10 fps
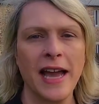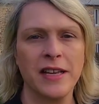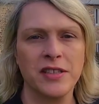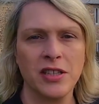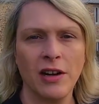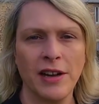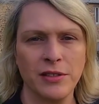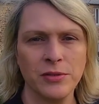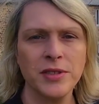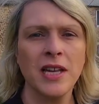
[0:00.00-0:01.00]
that has
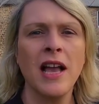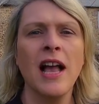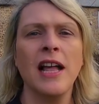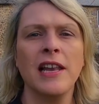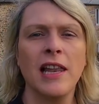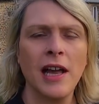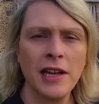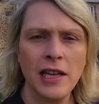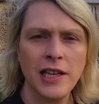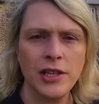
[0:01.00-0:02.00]
tiles.
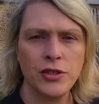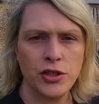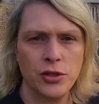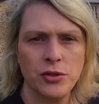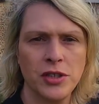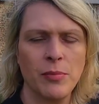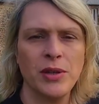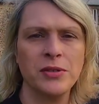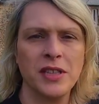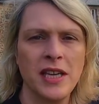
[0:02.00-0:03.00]
Luckily, Jude, our
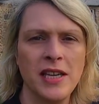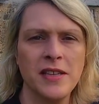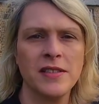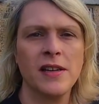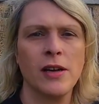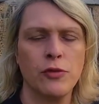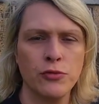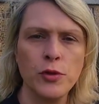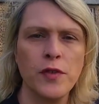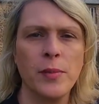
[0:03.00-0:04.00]
builder, he's a
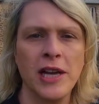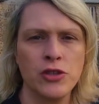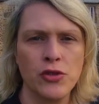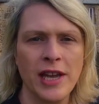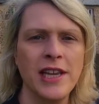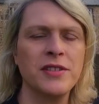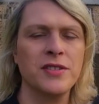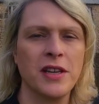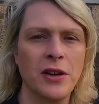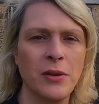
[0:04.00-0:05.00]
roofer by trade,
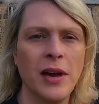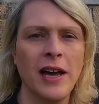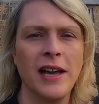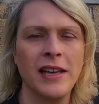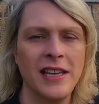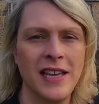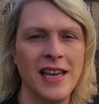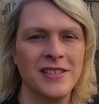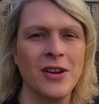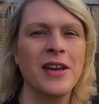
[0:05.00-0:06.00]
so
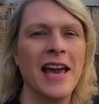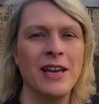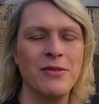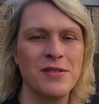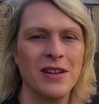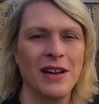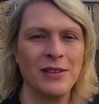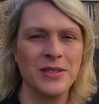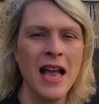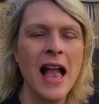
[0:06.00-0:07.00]
he's okay with
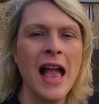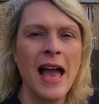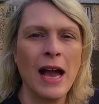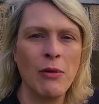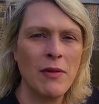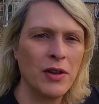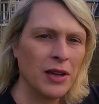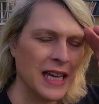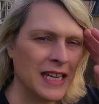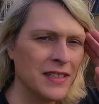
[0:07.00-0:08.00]
tiles.
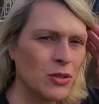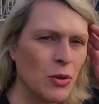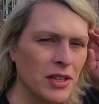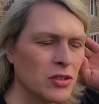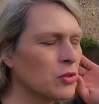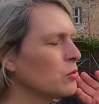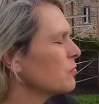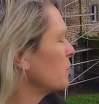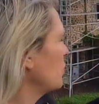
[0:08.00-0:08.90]
However, it is quite a tall